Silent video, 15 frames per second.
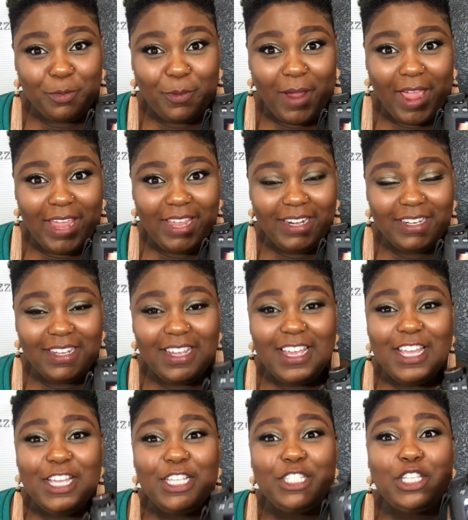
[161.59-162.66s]
right?
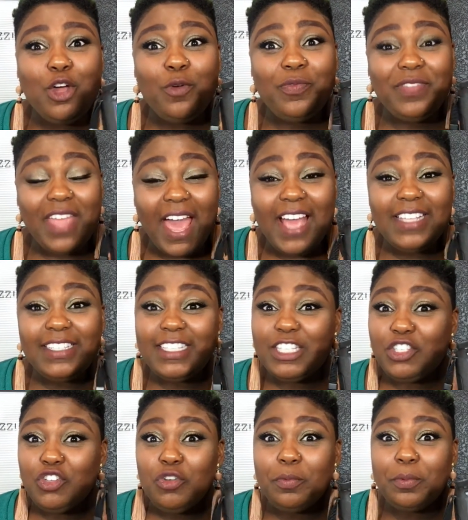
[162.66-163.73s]
So that's
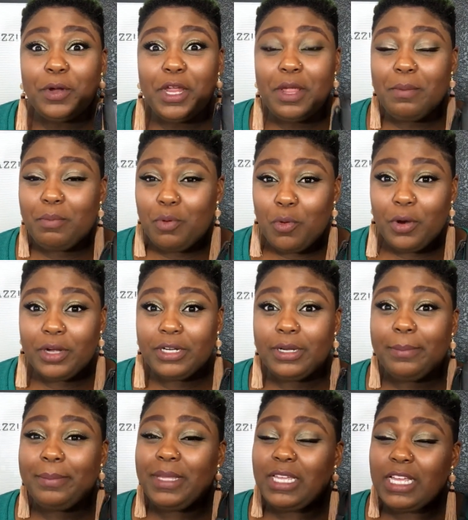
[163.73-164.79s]
super
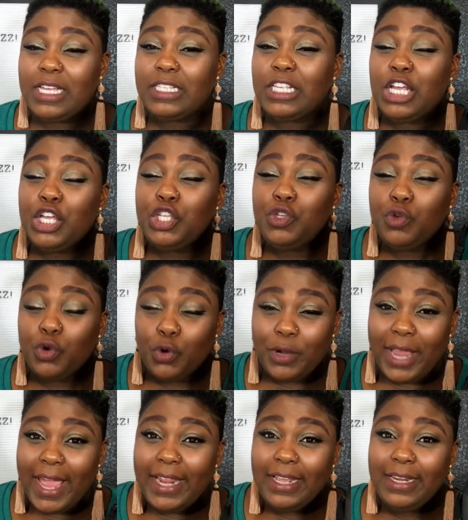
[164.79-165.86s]
important because you
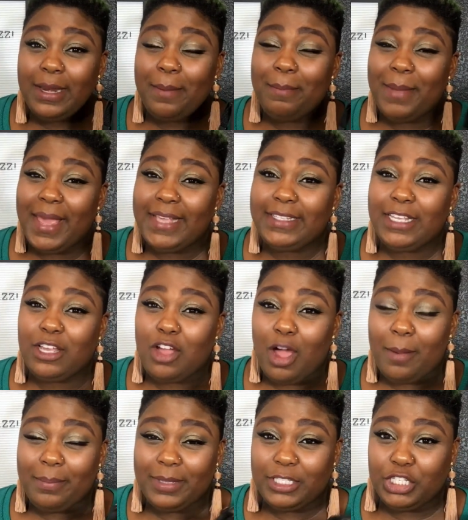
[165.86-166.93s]
create an amazing
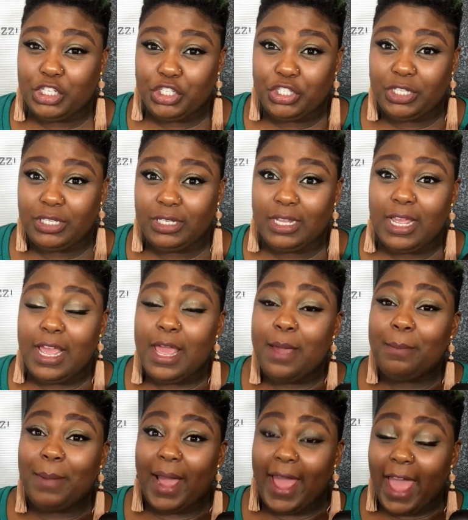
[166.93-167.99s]
composition
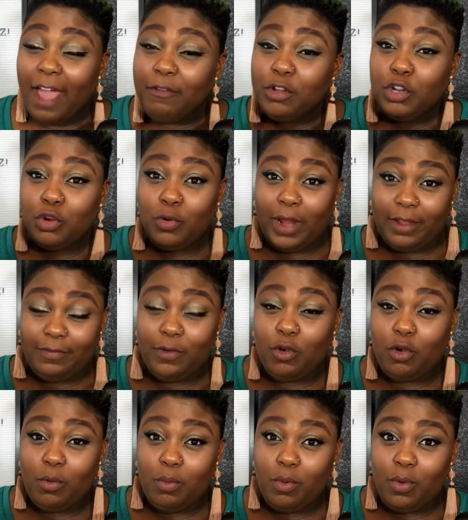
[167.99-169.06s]
by having a great
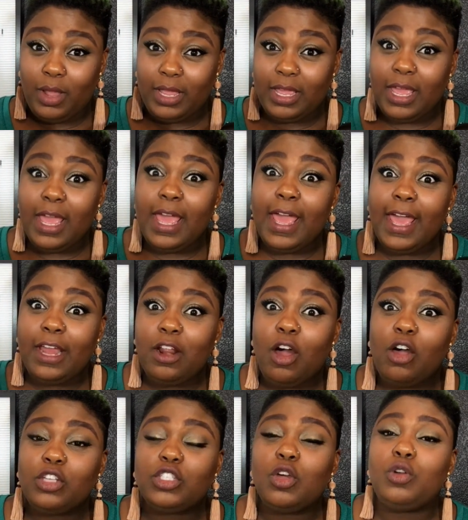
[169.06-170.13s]
focal point and
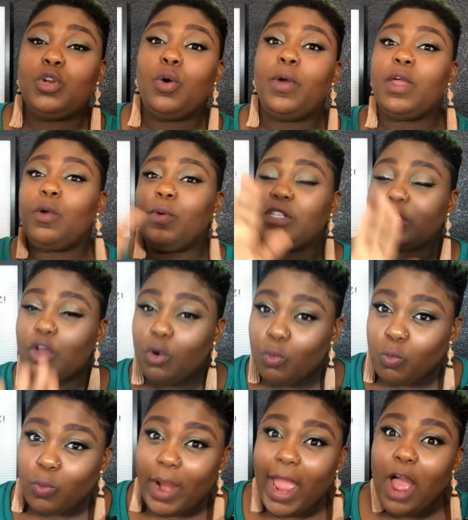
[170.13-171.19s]
also knowing what's
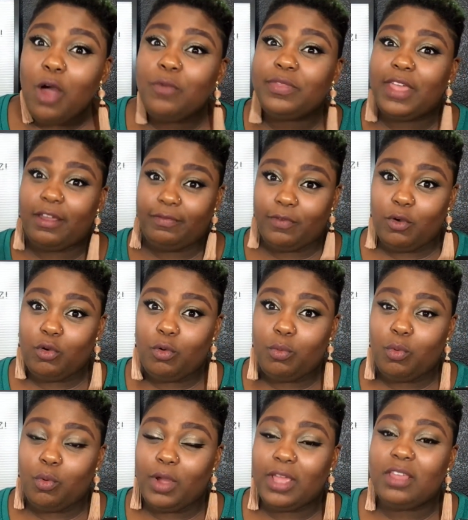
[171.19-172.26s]
around that focal
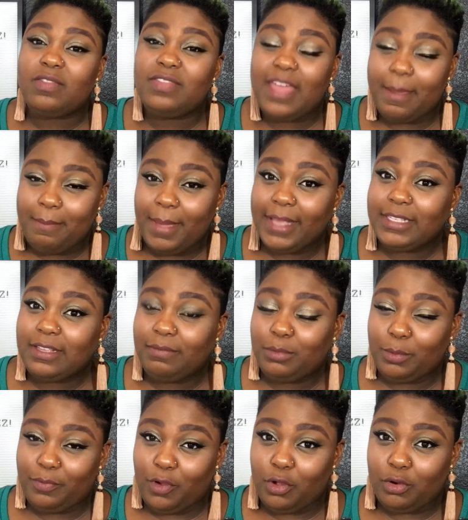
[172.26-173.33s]
point that makes up
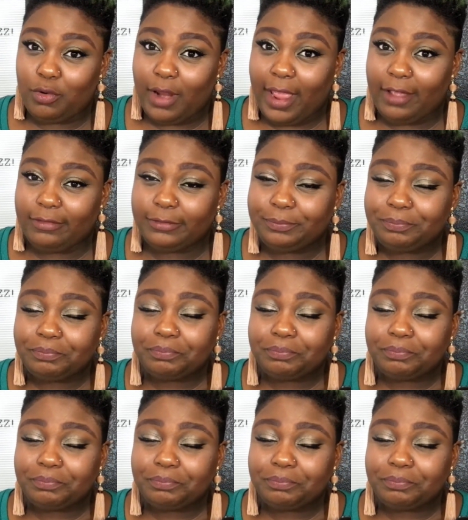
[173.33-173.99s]
the photograph.